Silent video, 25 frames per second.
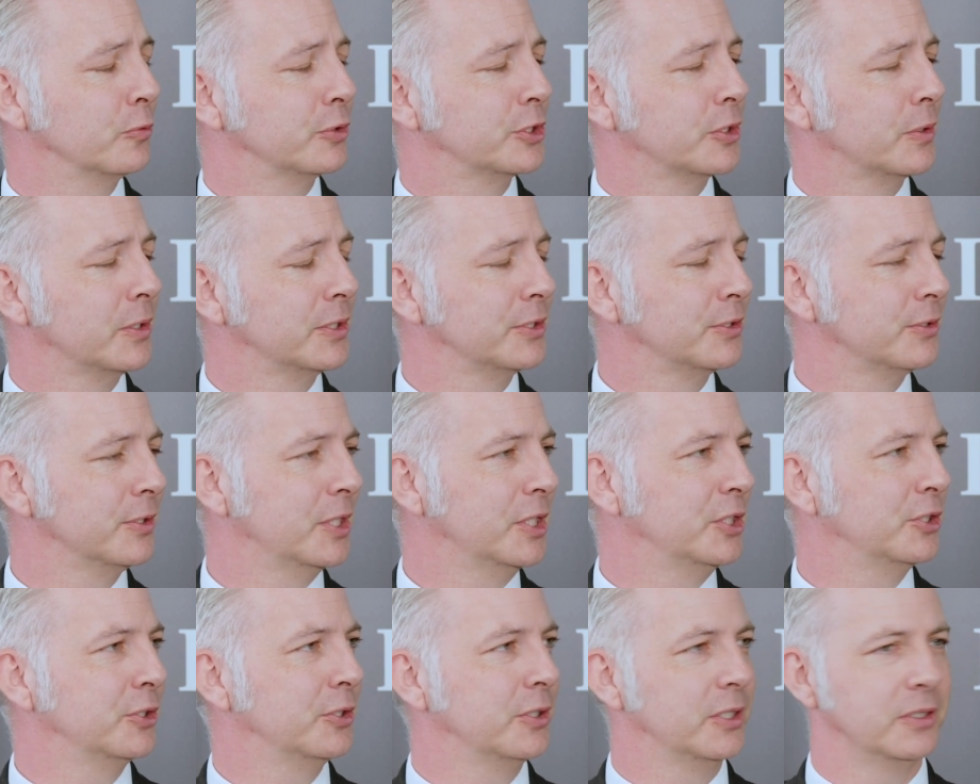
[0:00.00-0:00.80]
So
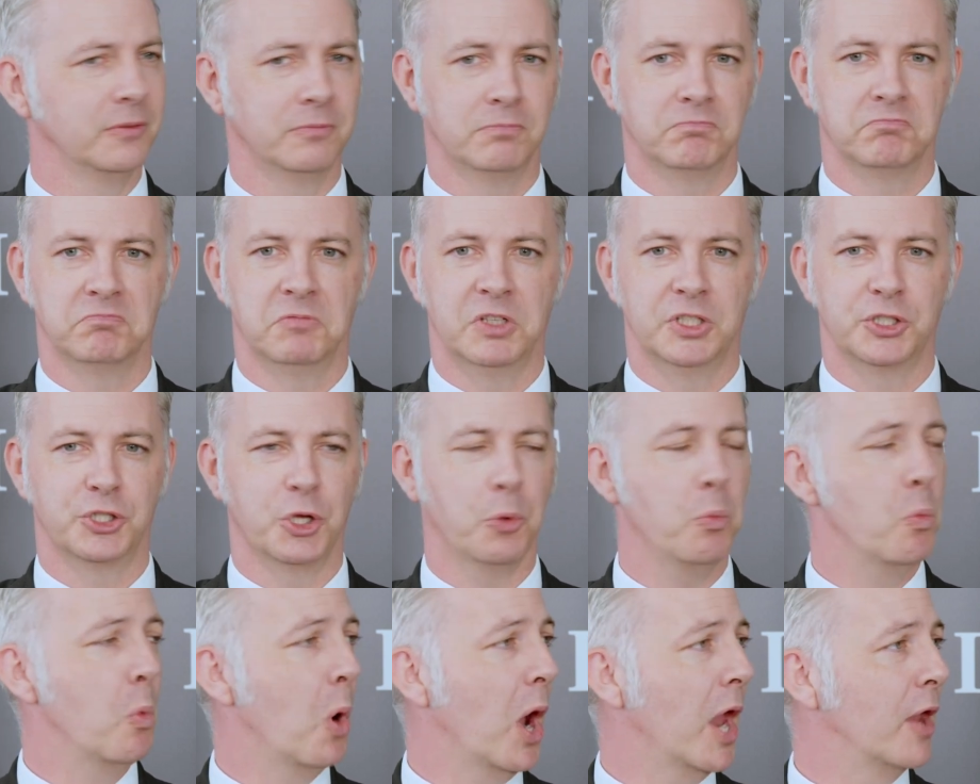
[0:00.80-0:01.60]
in
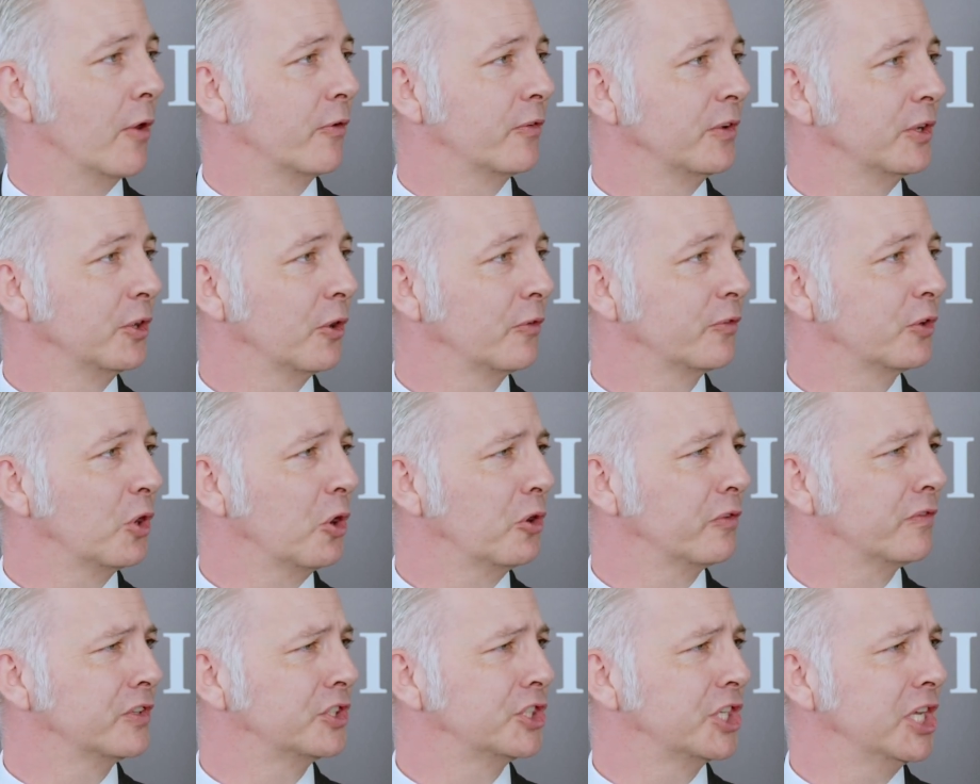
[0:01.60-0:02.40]
some way, I think I've
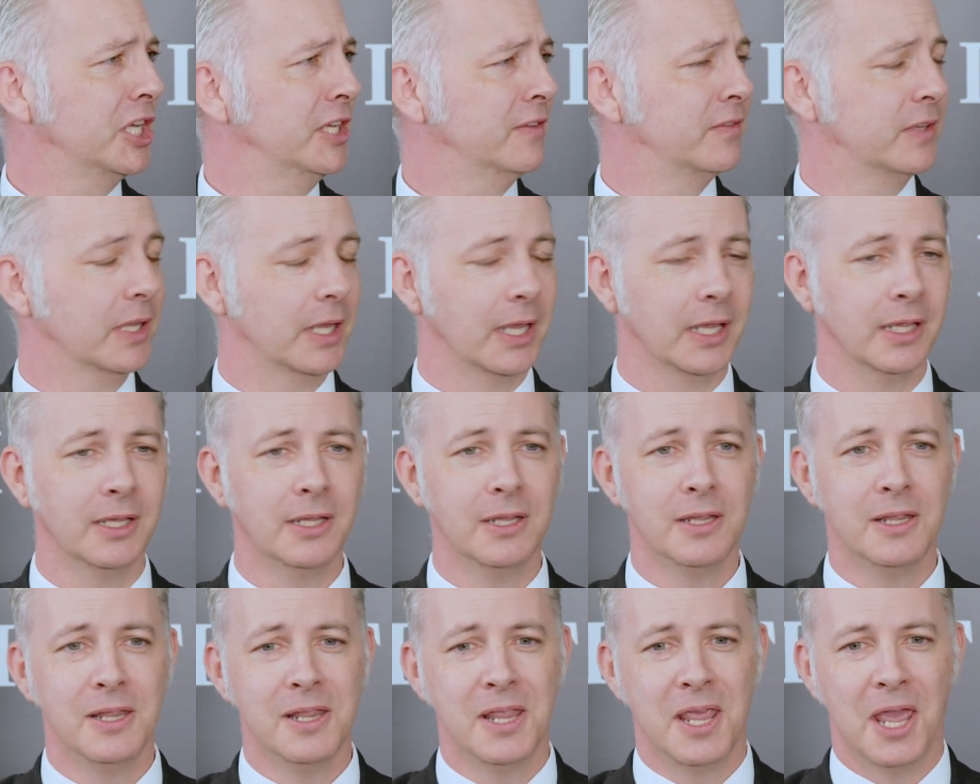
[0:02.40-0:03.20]
kind of achieved it.
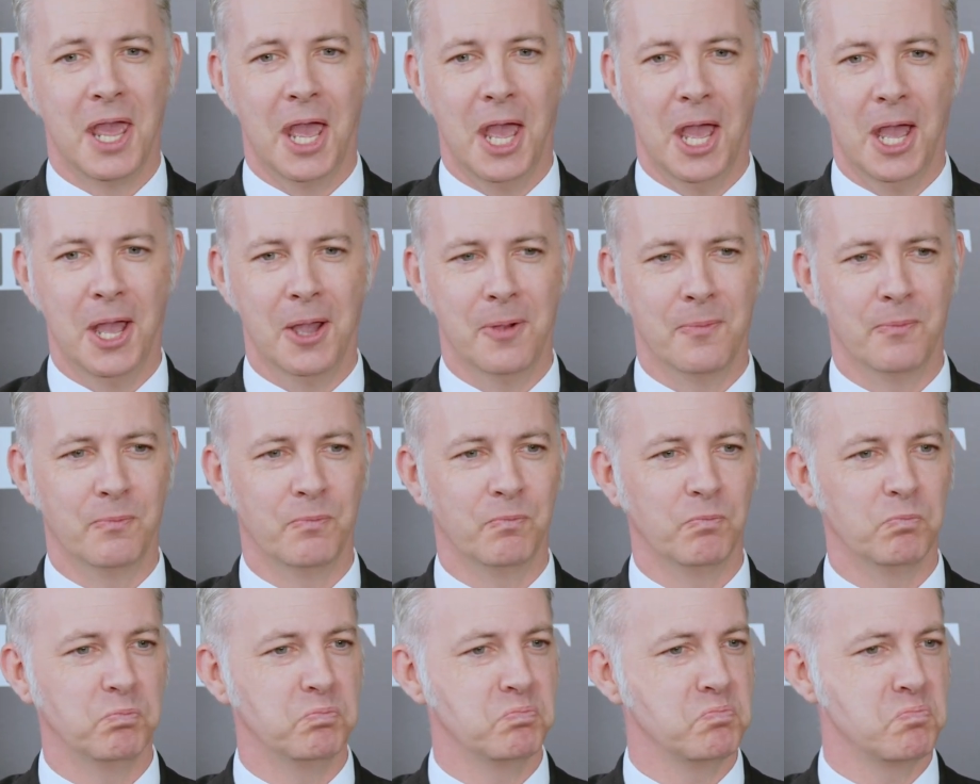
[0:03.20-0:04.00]

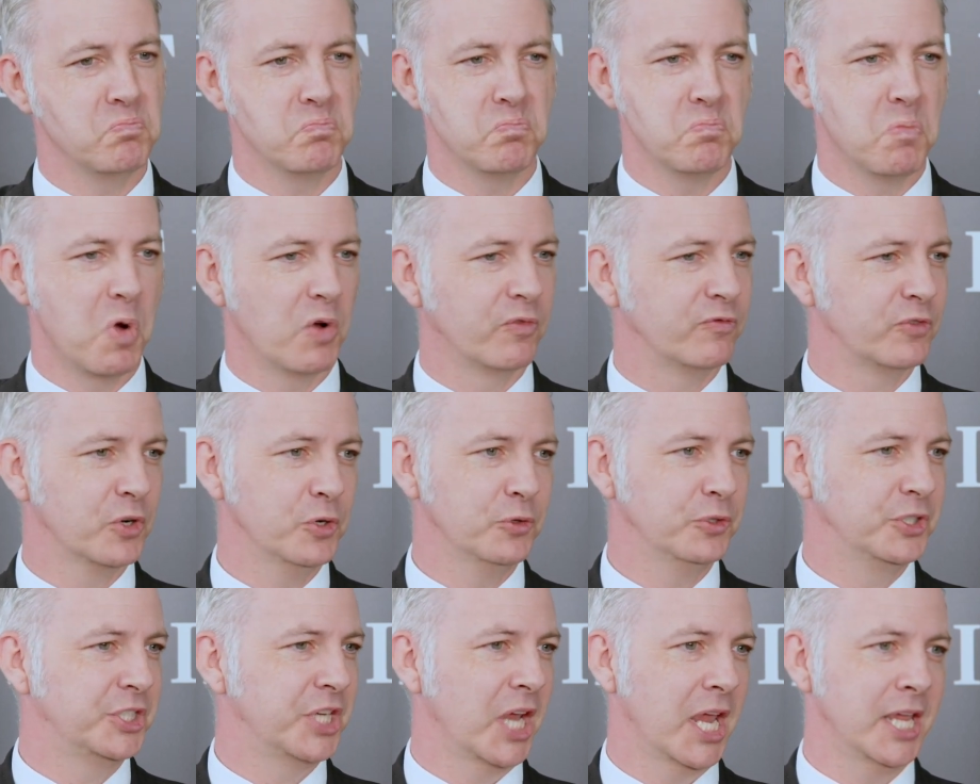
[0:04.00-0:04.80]
My
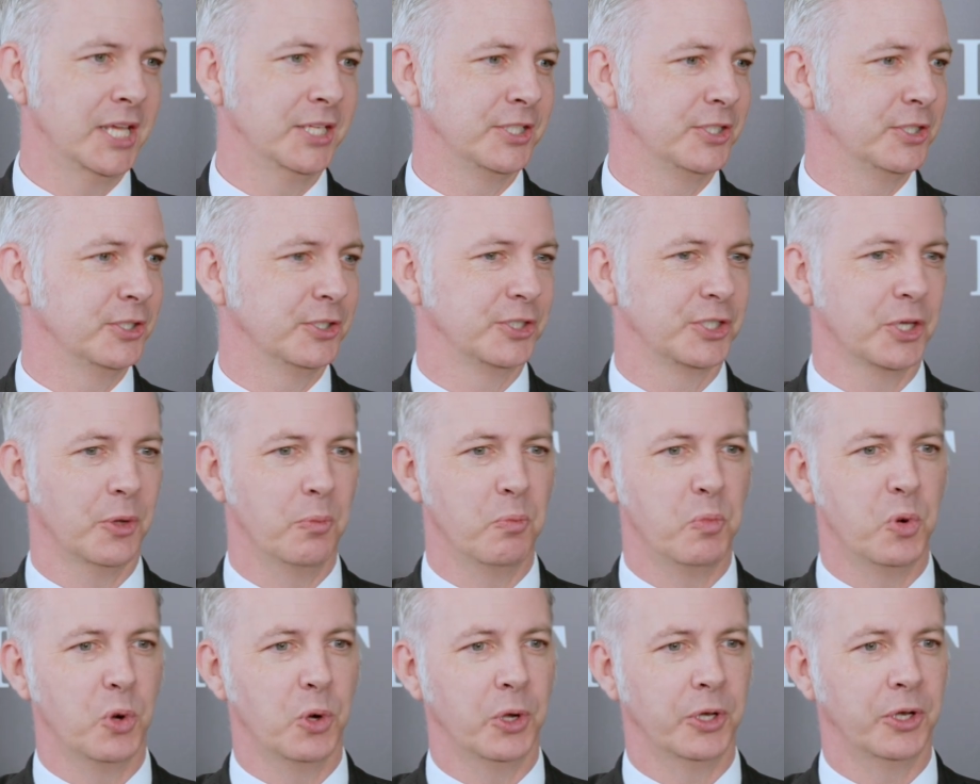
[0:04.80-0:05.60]
route changed at
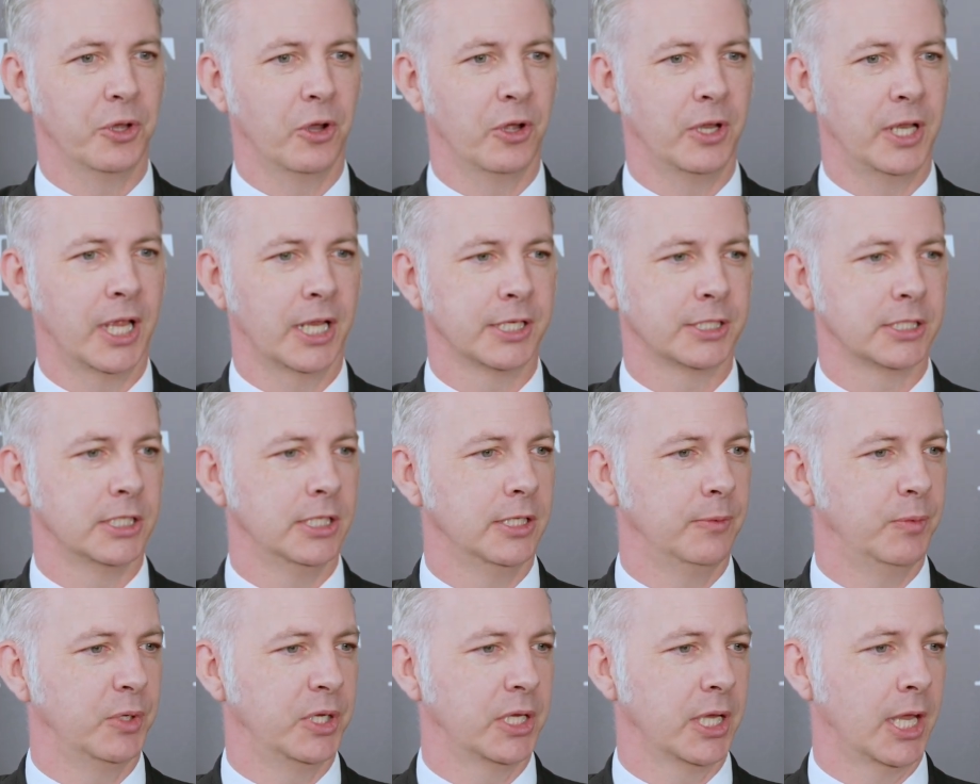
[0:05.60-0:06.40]
some point. I
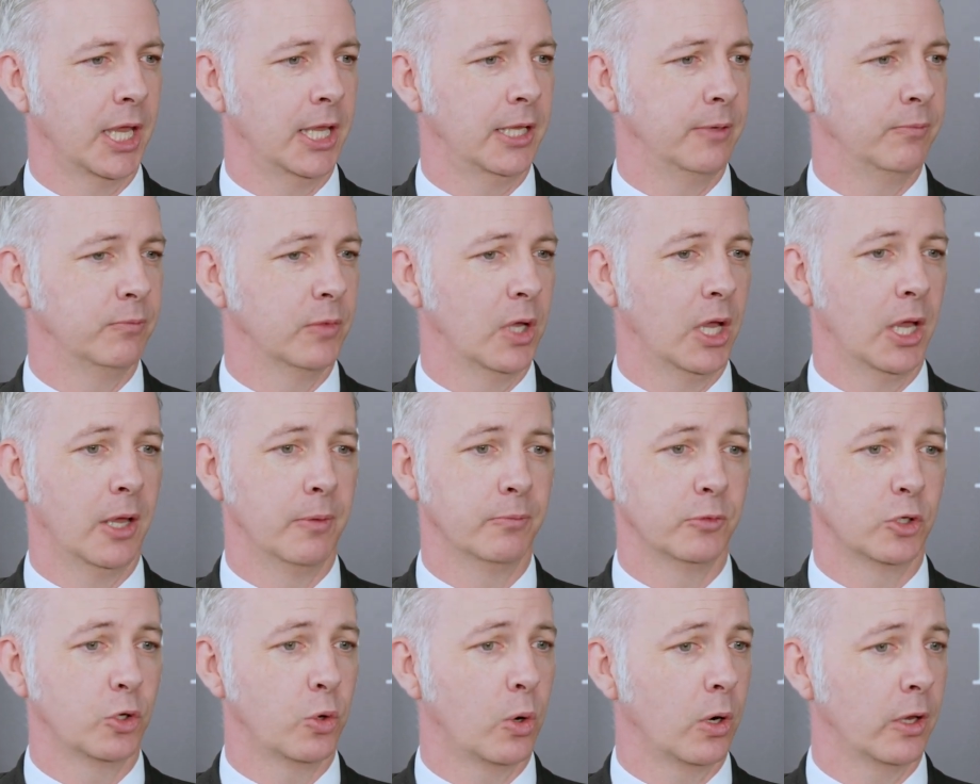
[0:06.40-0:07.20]
actually became
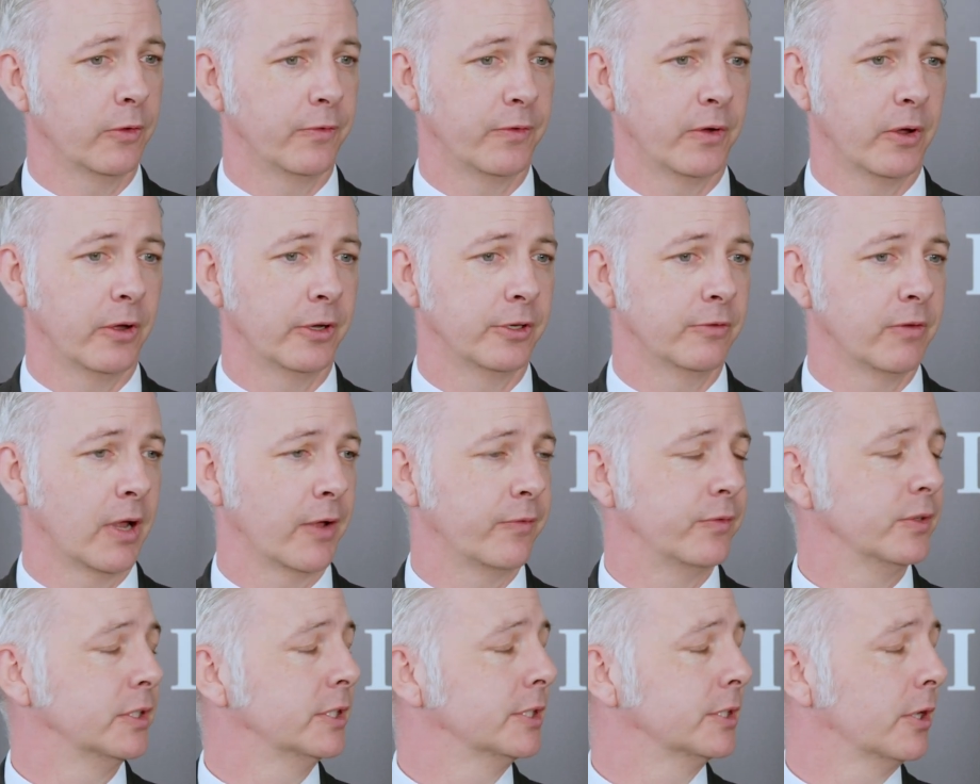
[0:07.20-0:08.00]
qualified
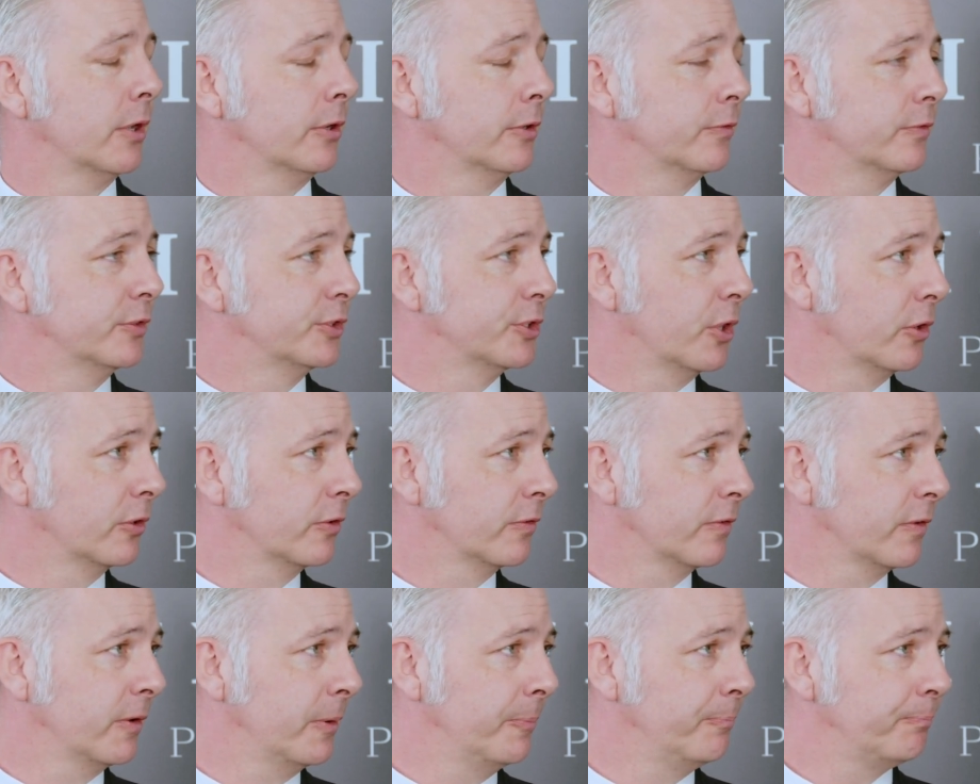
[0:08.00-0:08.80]
graphic designer
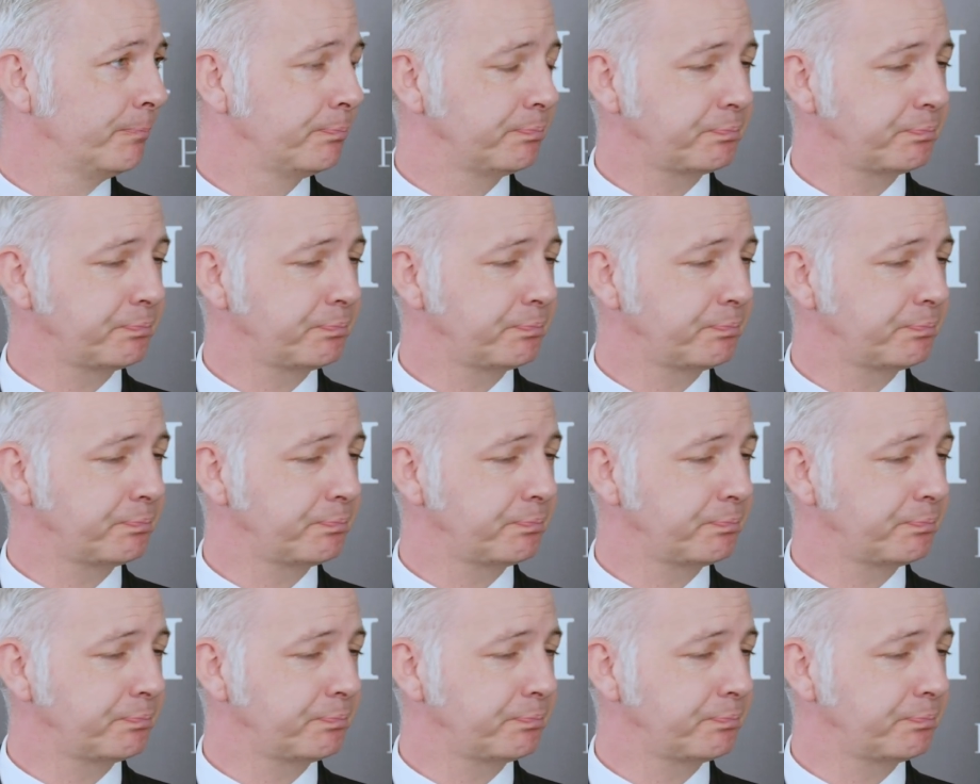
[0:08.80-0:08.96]
photographer.